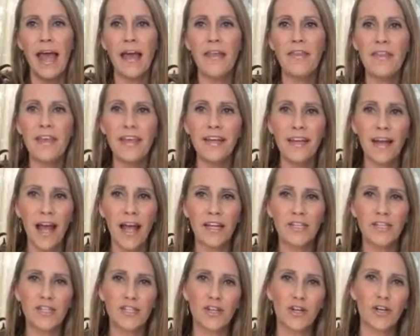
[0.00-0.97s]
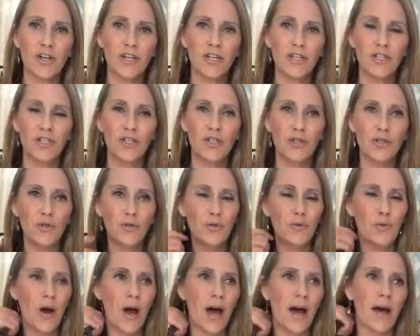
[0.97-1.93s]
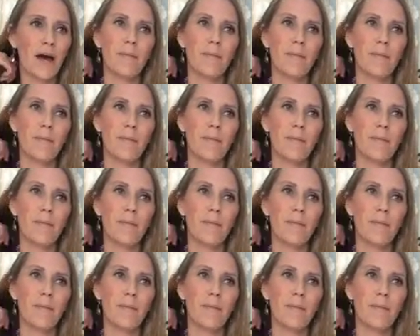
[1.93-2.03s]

And then I started to